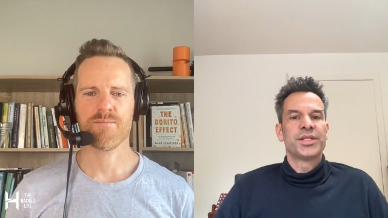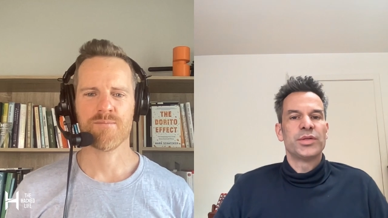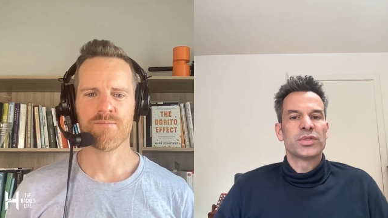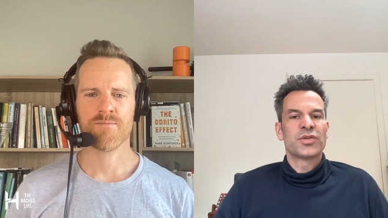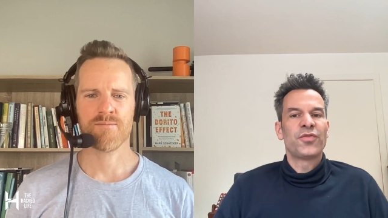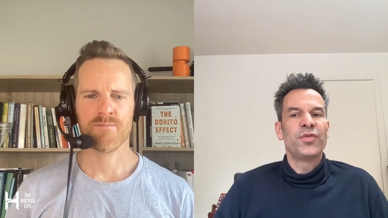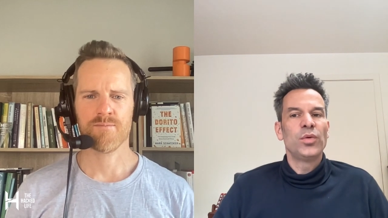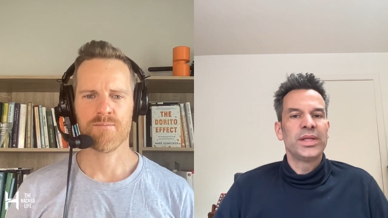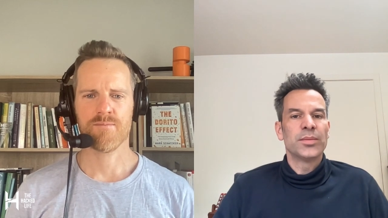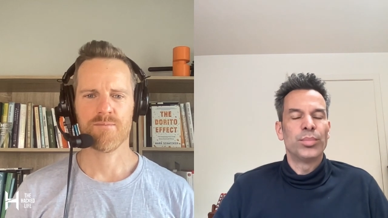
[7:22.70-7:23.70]
Speaker 1: was fooling
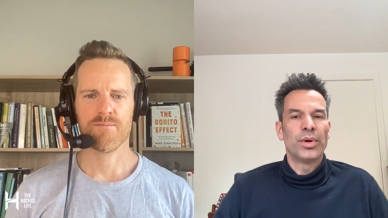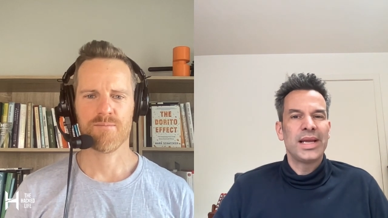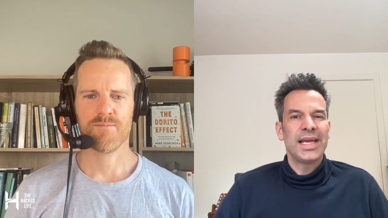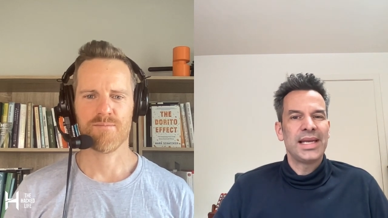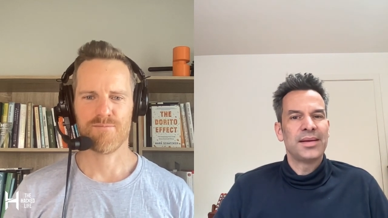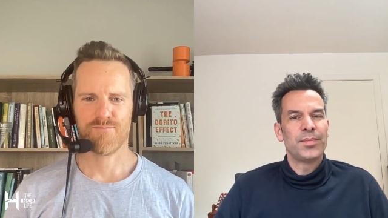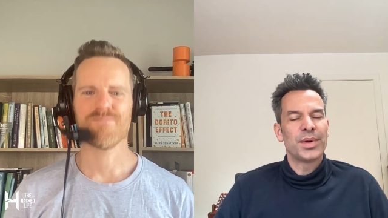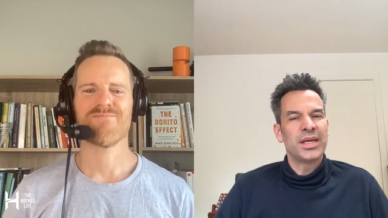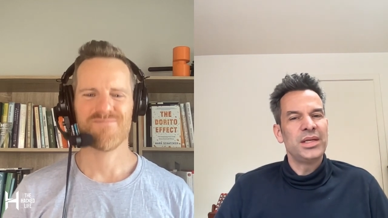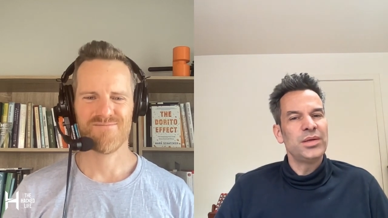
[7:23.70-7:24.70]
the brain, but I
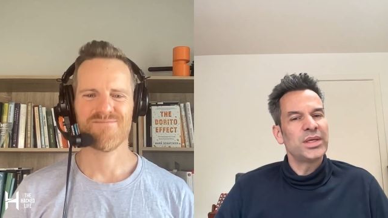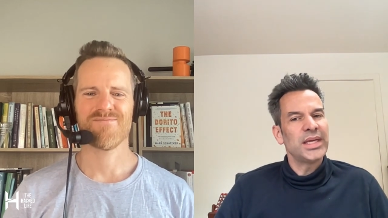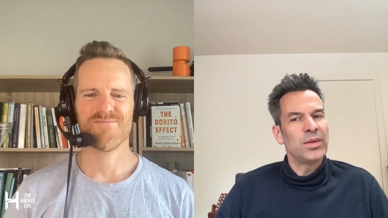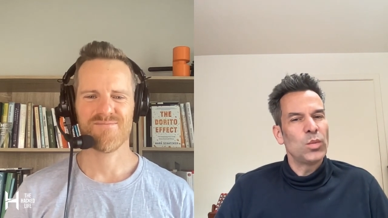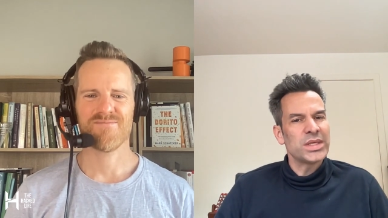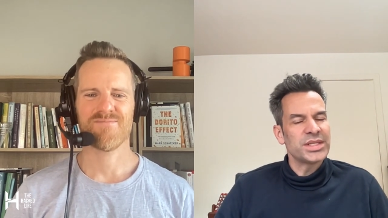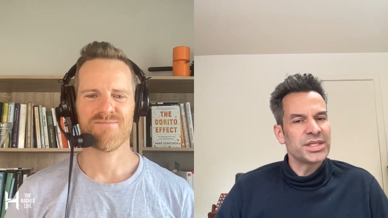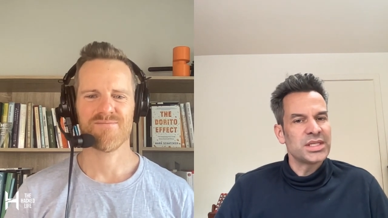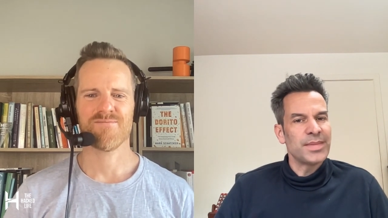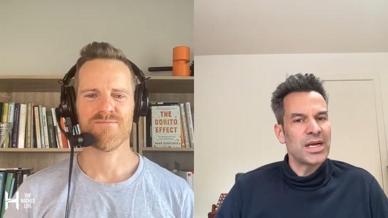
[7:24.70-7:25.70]
knew it, it wasn't just a
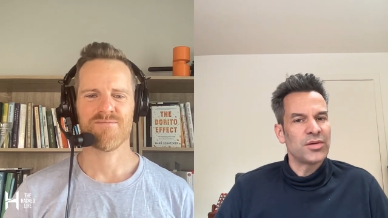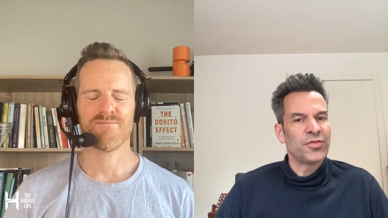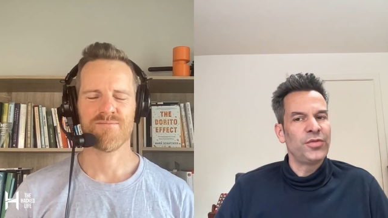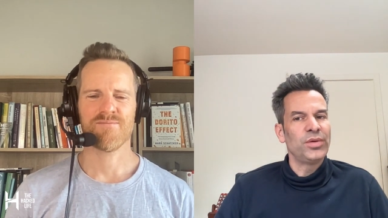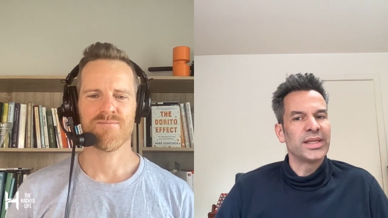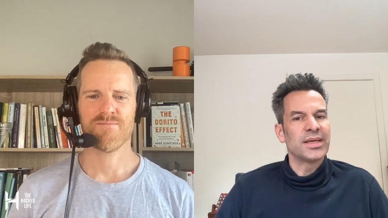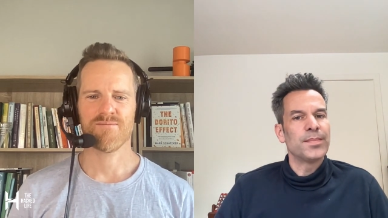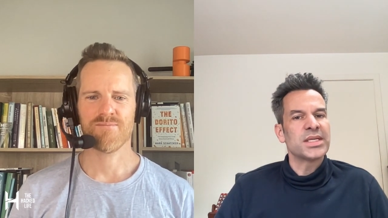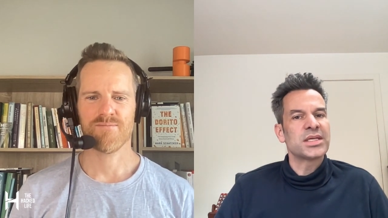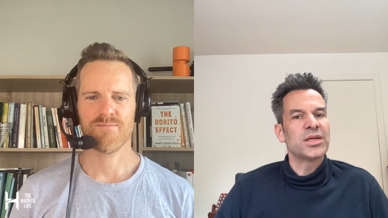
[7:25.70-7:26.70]
matter of fooling, that it
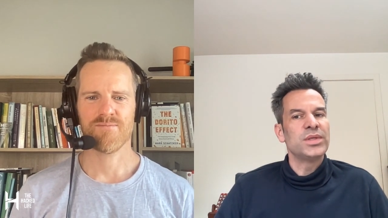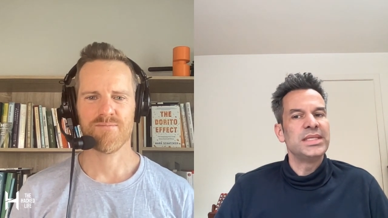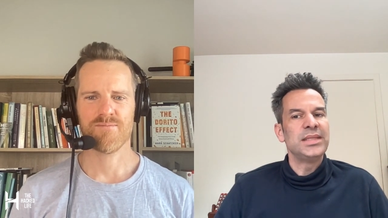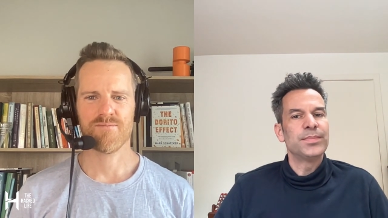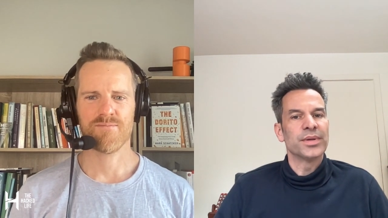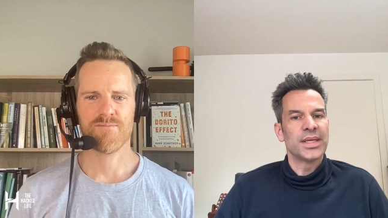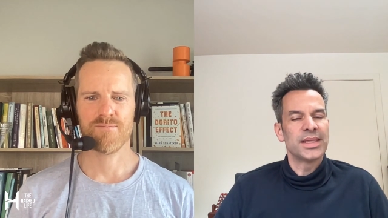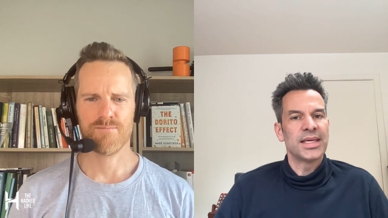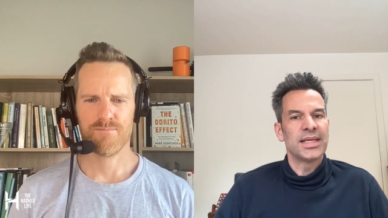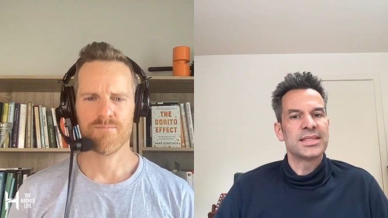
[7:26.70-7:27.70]
must go deeper, that, that
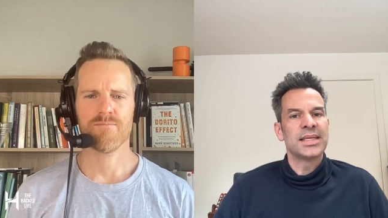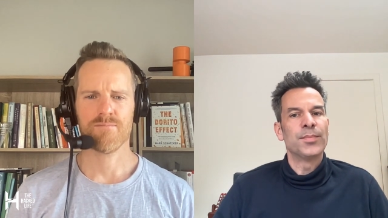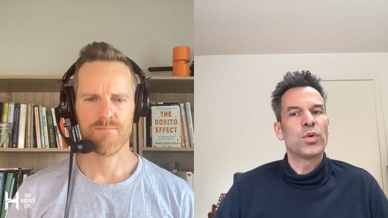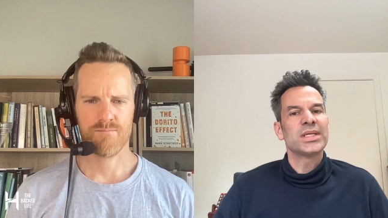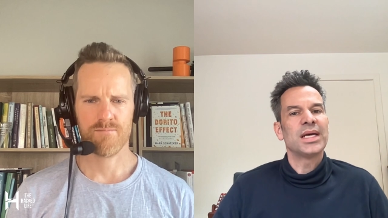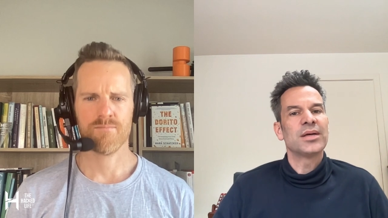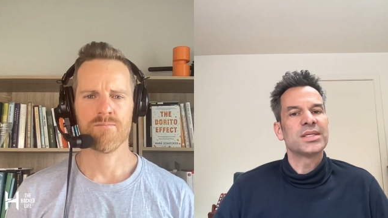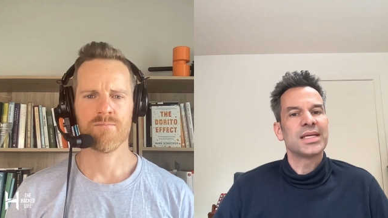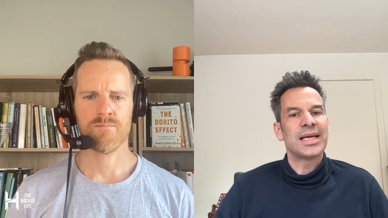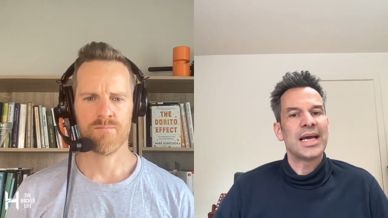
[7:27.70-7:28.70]
it's important to understand
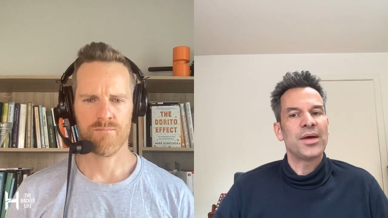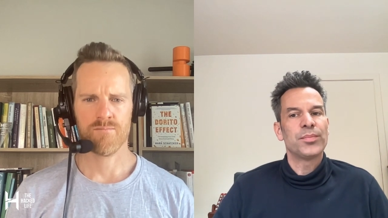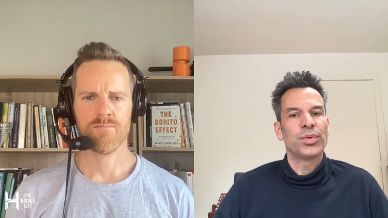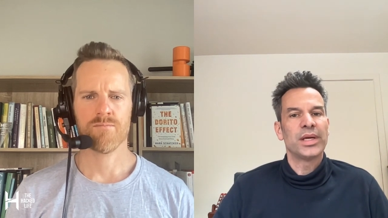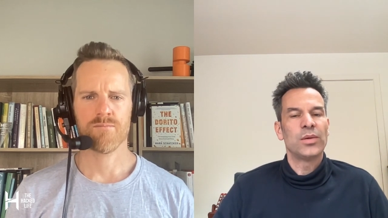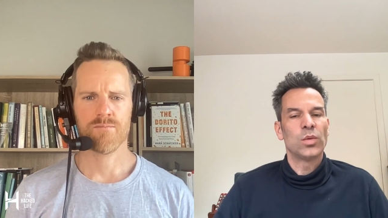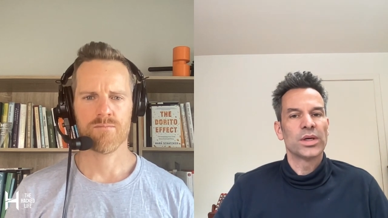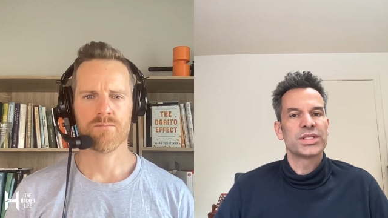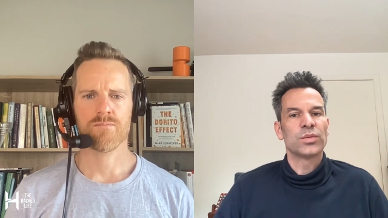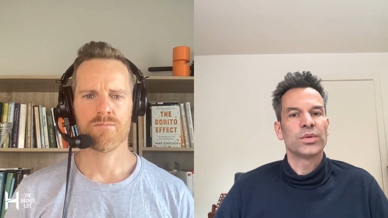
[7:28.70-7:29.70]
how the brain works
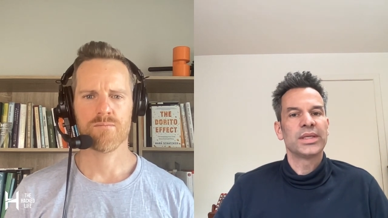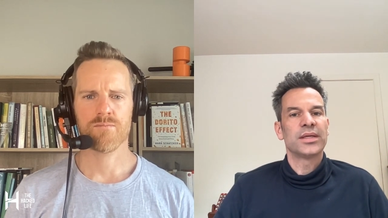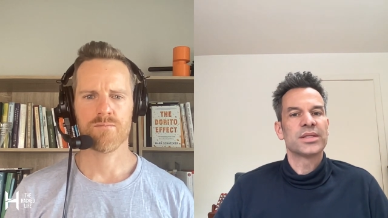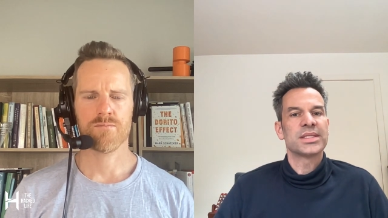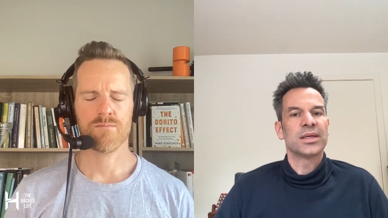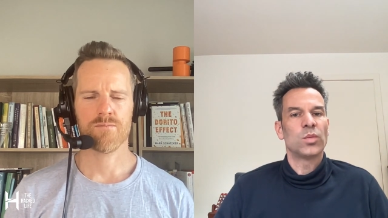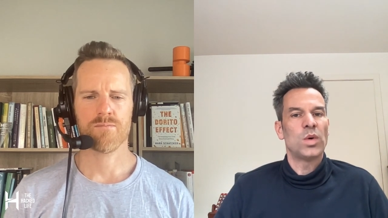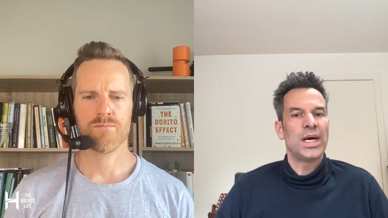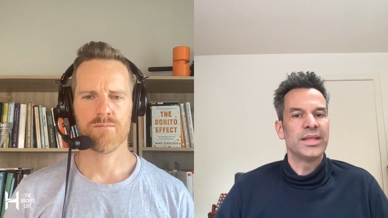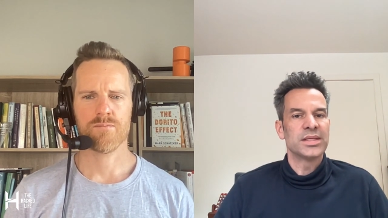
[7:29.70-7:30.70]
to really understand why
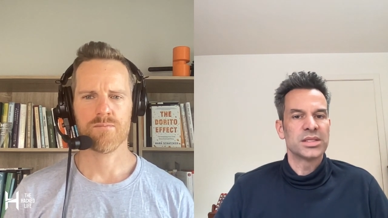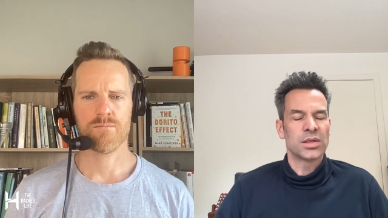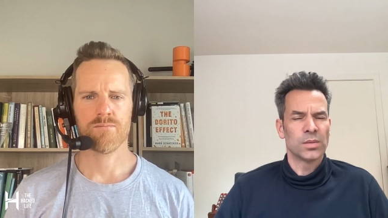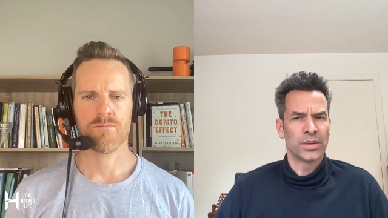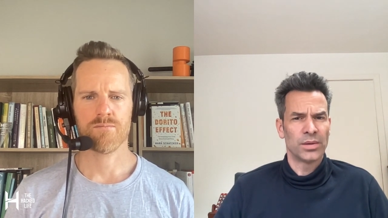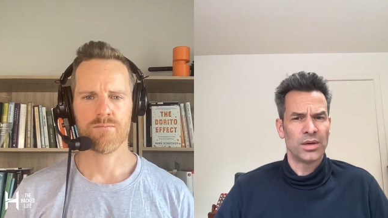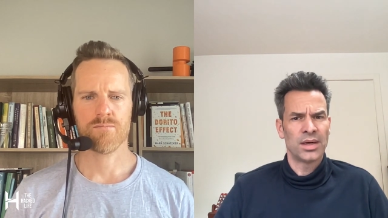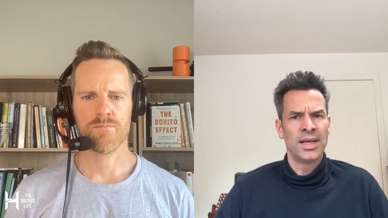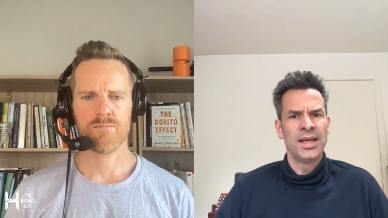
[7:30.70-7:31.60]
this is going wrong.